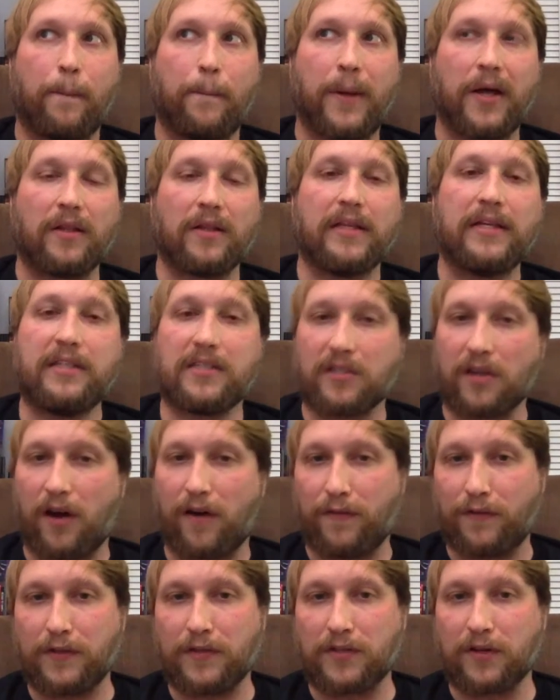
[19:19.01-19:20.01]
police
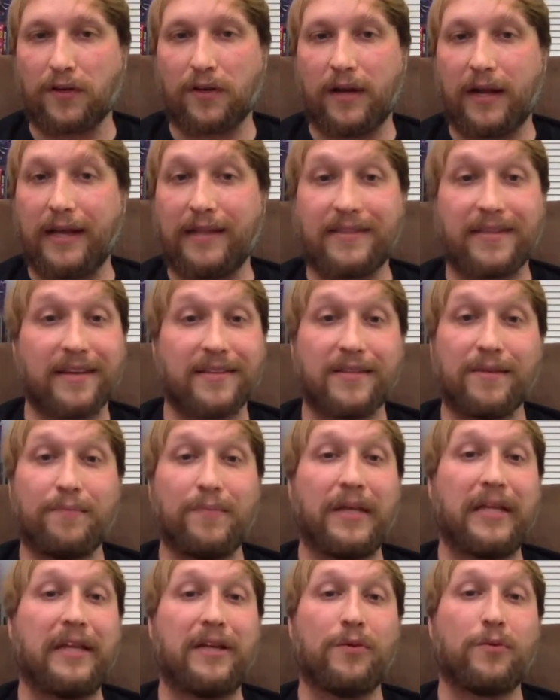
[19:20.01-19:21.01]
officer, it doesn't
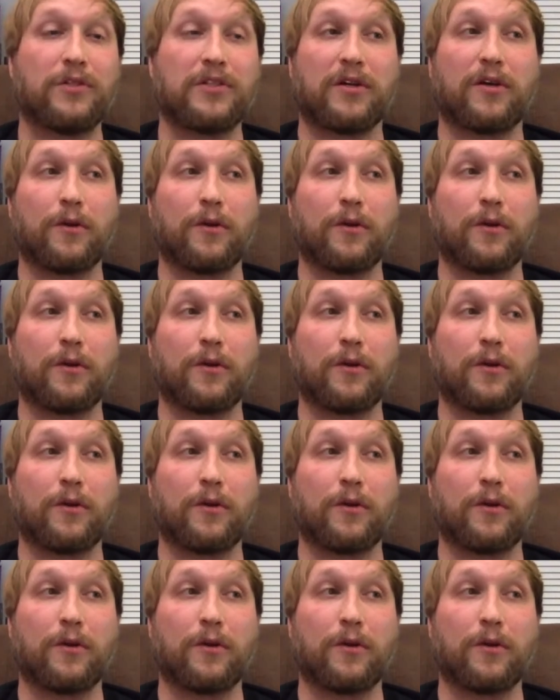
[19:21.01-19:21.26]
mean he was